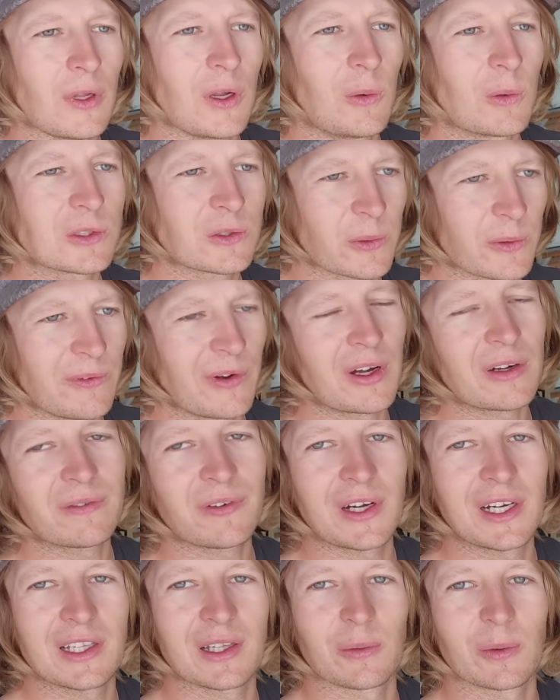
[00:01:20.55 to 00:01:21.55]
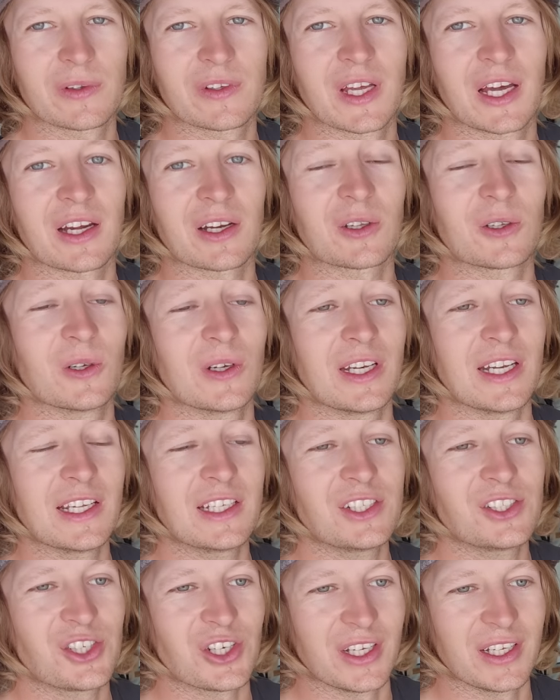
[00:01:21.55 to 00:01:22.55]
Once we verify that we've got a good
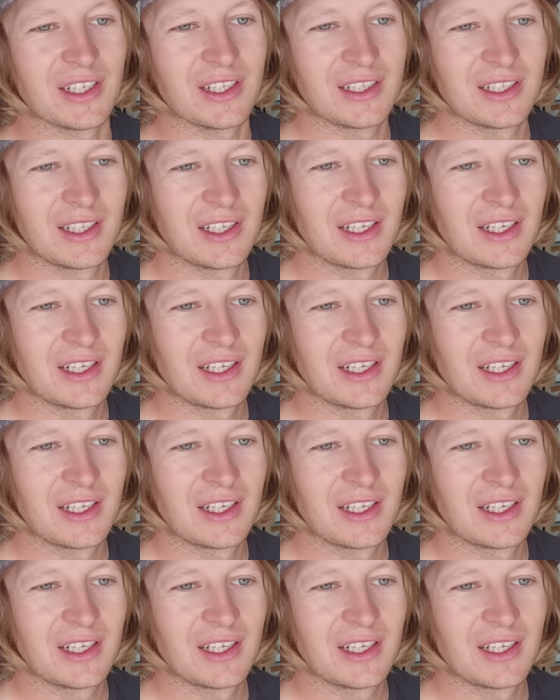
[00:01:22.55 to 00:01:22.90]
engine,